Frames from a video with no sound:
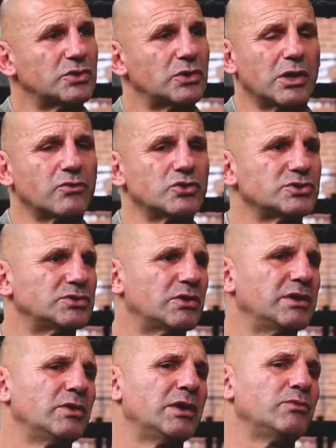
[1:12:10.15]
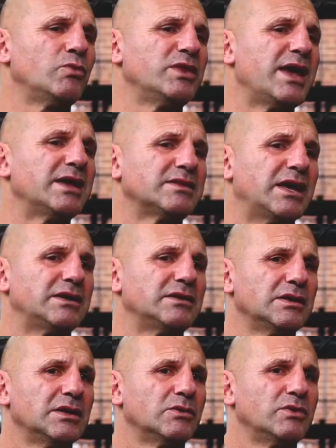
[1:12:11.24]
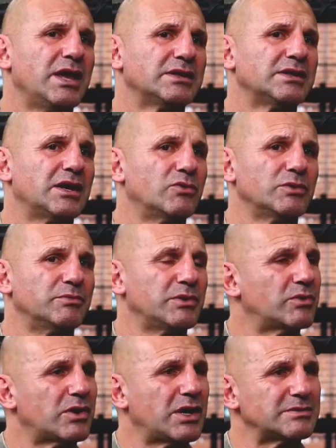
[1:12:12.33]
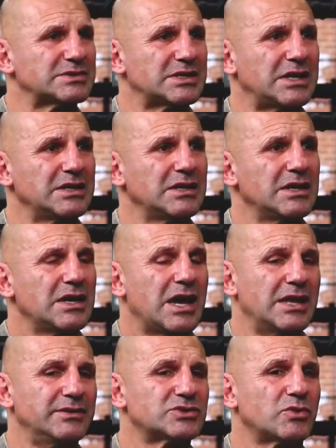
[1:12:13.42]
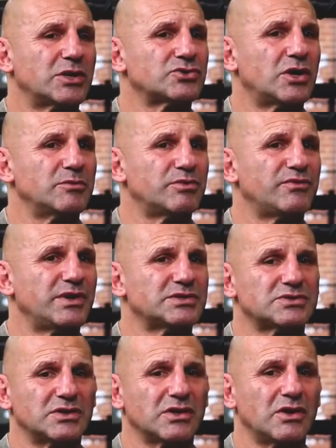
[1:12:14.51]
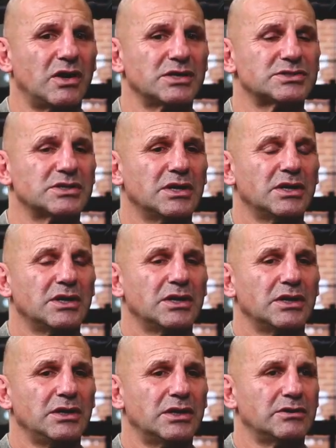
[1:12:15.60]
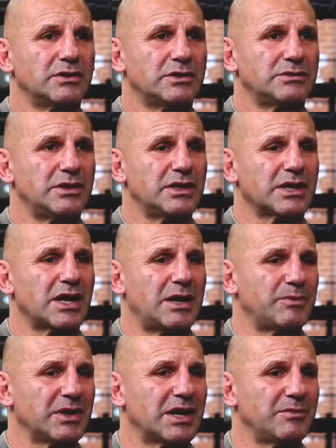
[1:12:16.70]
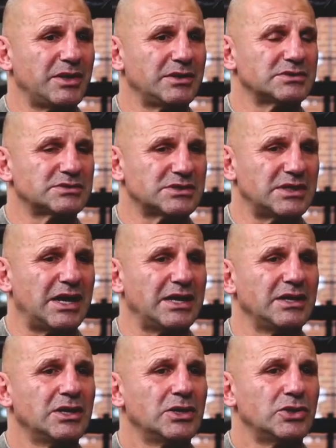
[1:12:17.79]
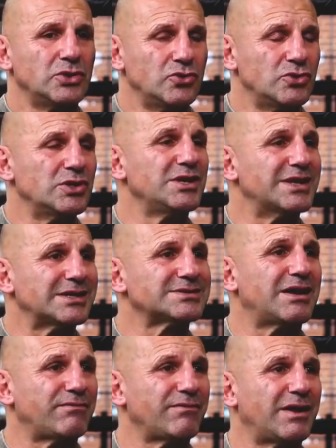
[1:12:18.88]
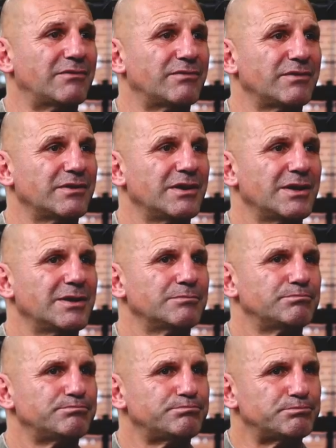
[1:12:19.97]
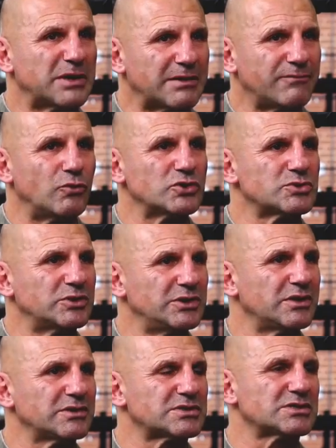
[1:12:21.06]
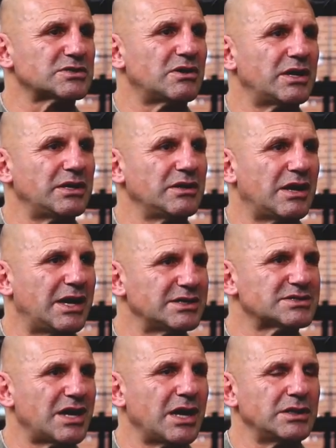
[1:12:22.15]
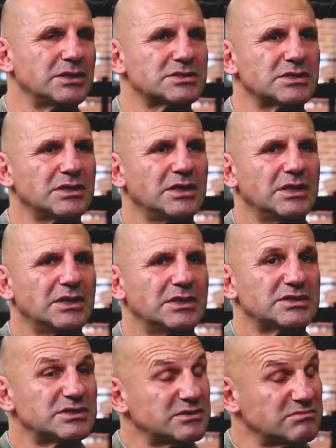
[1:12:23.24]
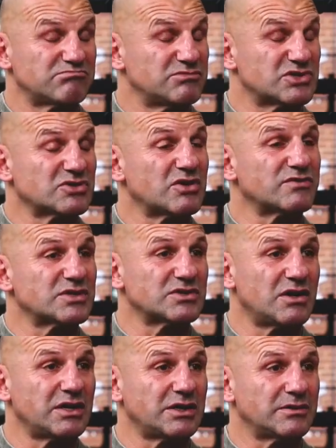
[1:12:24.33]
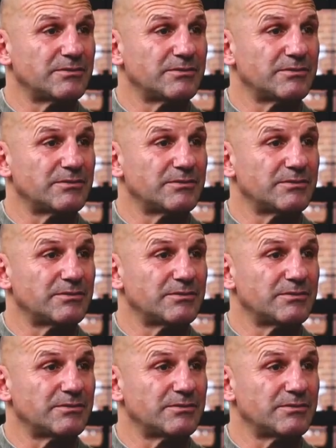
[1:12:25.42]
Of course you do. And without that, I wouldn't be where I am today. And that's why I try and profess to the guys, that are up and coming today, you need that tough love. But unfortunately, we're dealing with society, and I hate saying this, it's a soft society.